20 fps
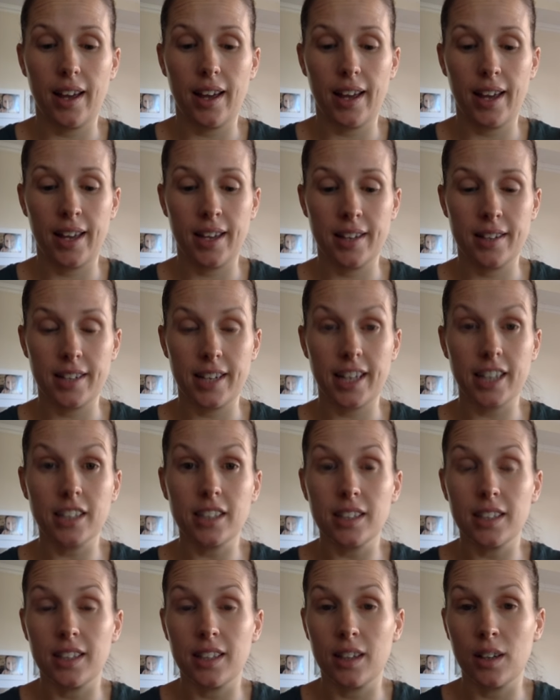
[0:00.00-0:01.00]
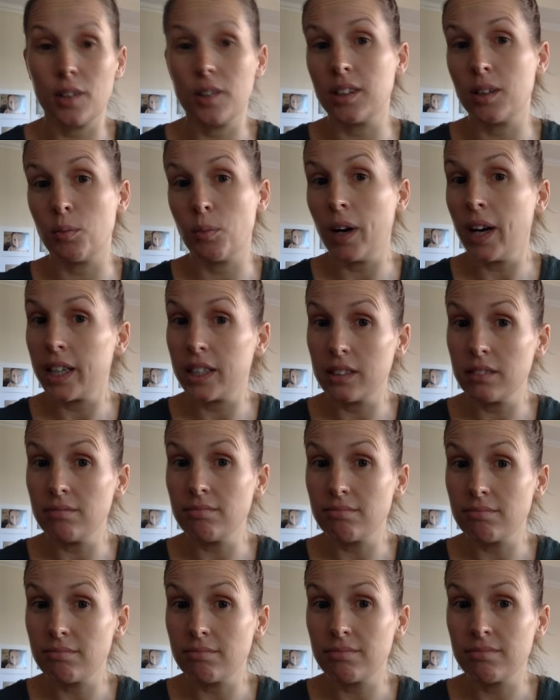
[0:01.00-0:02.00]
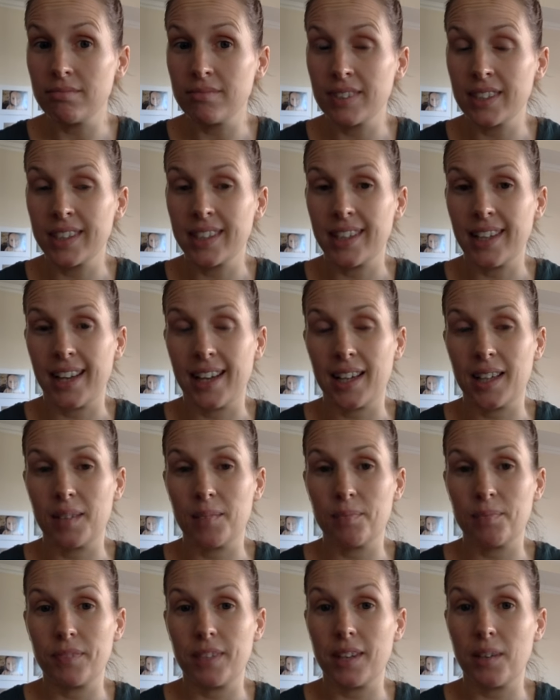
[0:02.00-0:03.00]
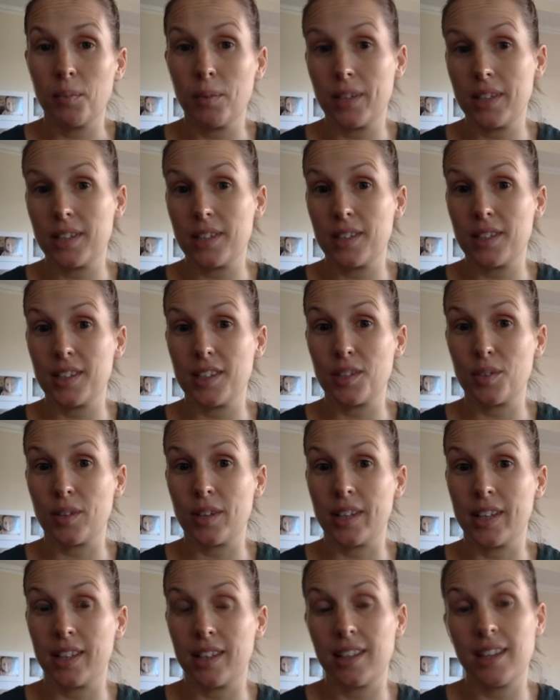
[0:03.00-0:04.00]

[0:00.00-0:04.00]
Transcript: and actually the only one um, in Western Australia.